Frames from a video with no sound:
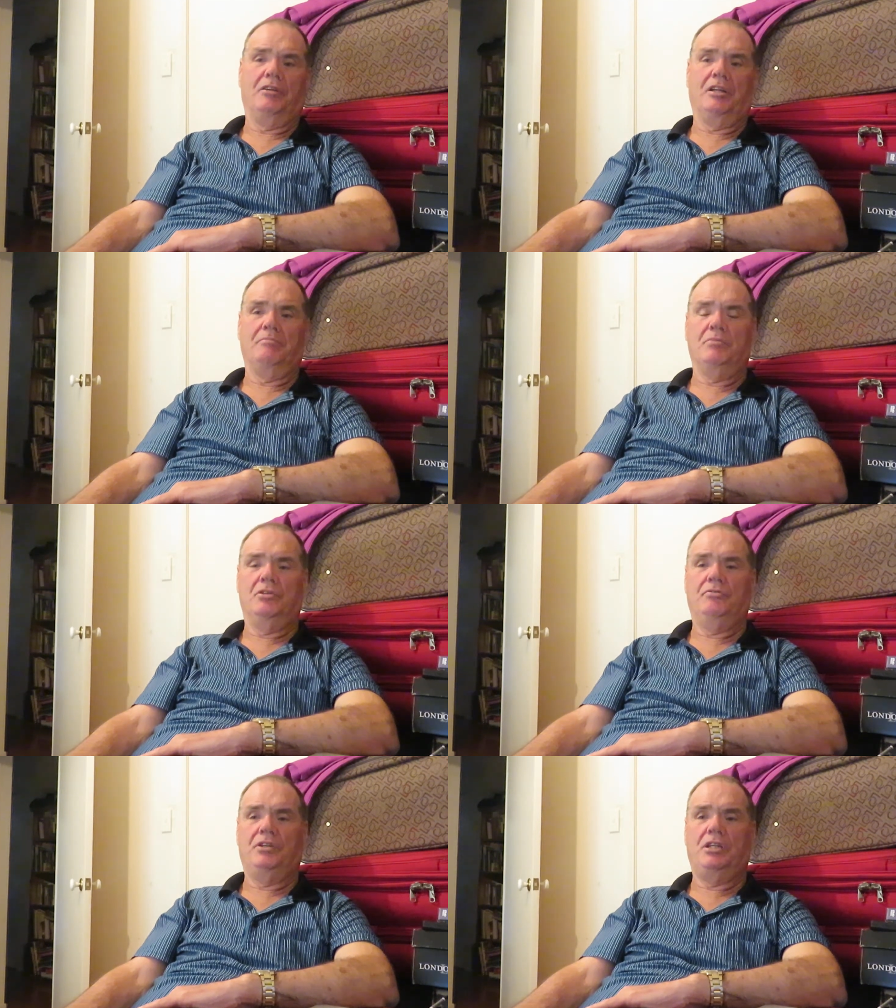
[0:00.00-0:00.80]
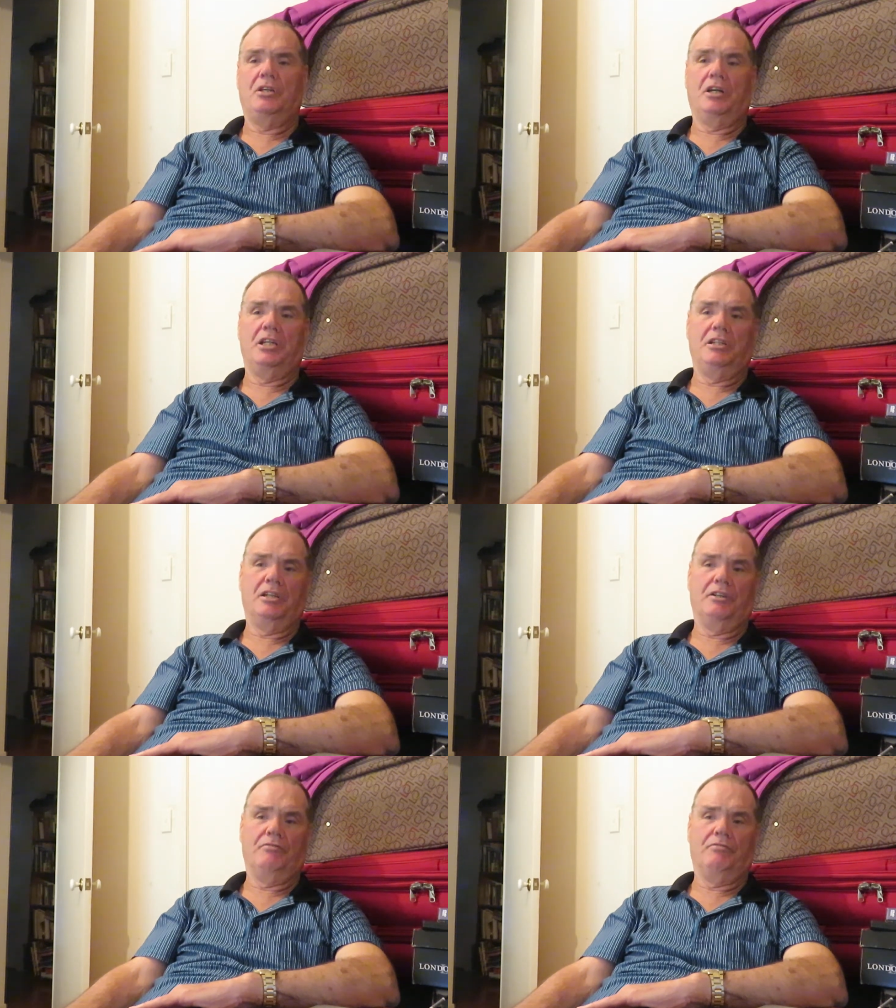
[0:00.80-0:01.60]
movie,
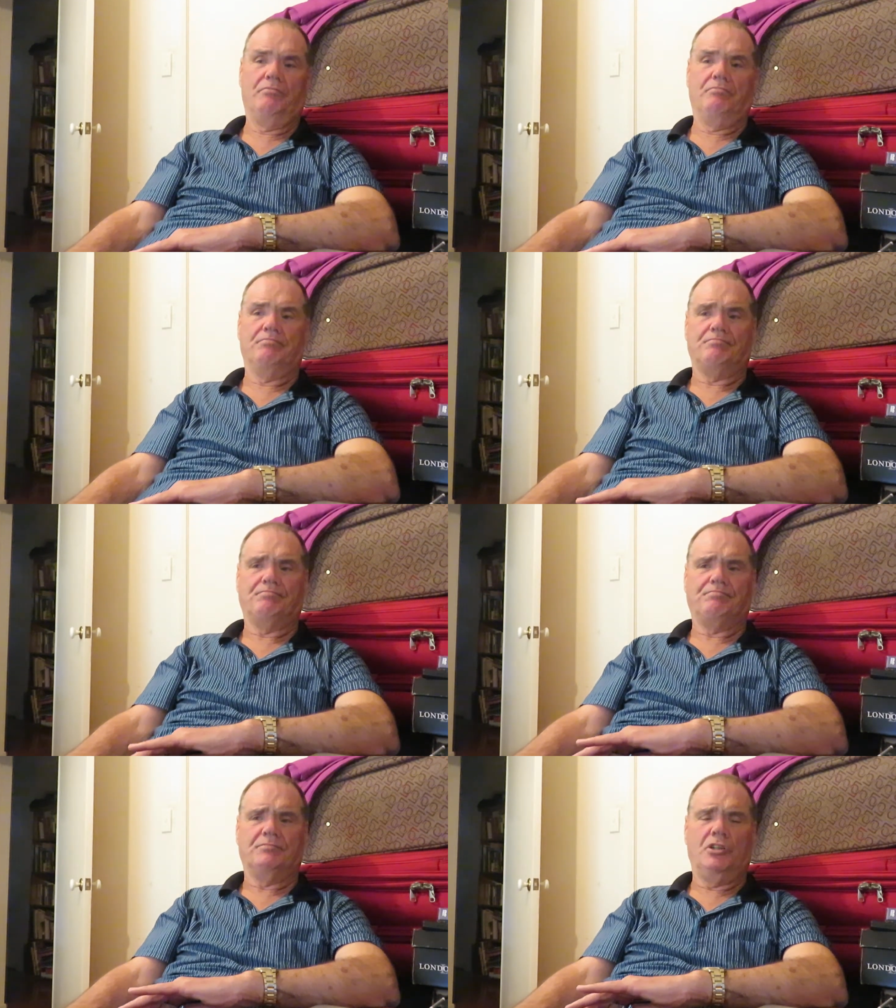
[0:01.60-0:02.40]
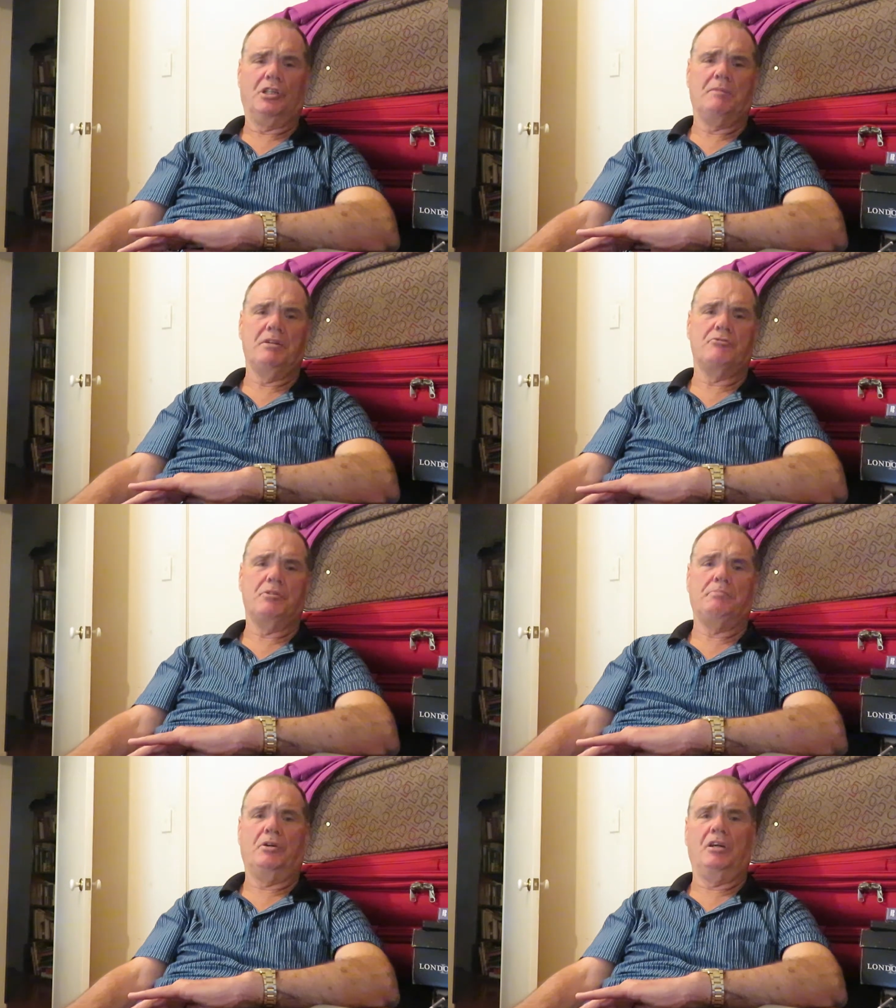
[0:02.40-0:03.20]
a
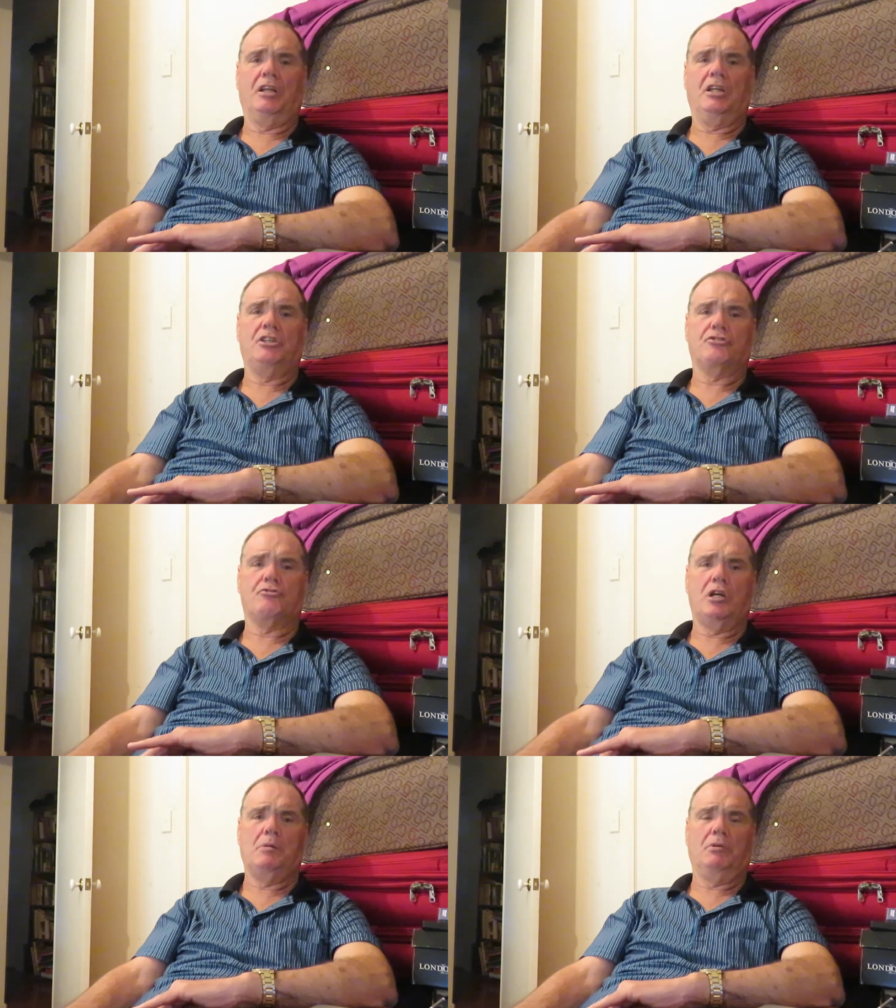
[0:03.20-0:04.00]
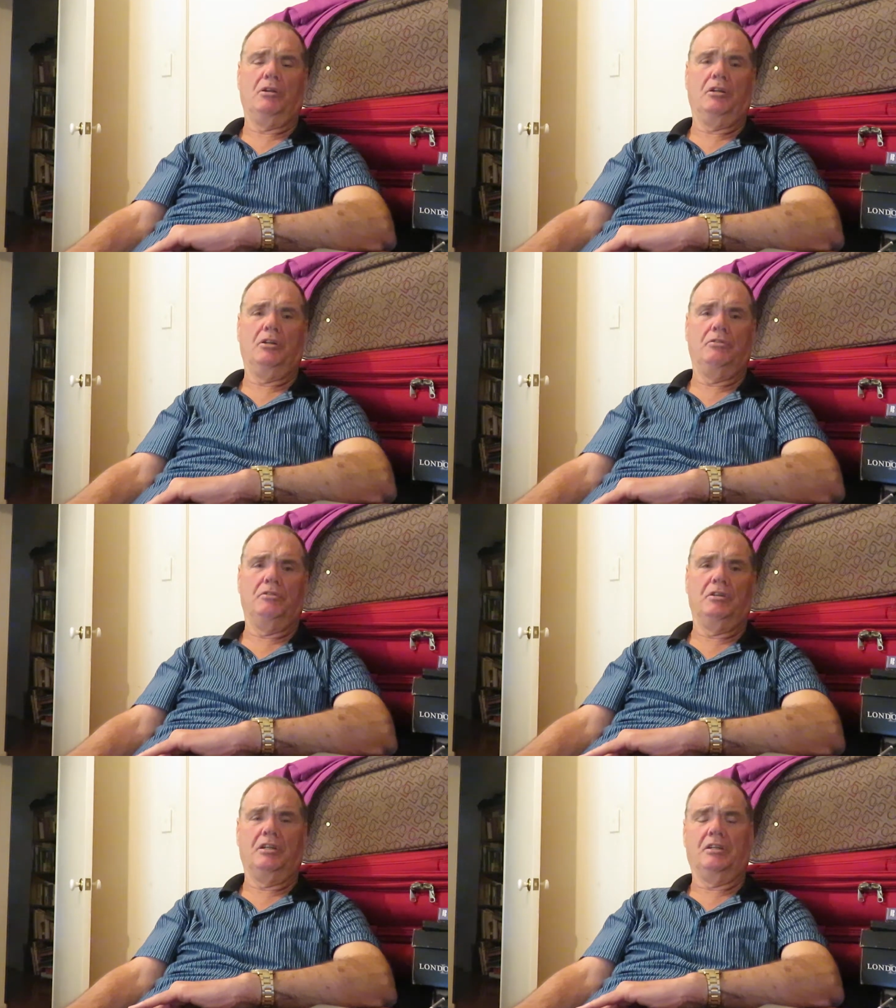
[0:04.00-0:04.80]
documentary by Lee Strobel, who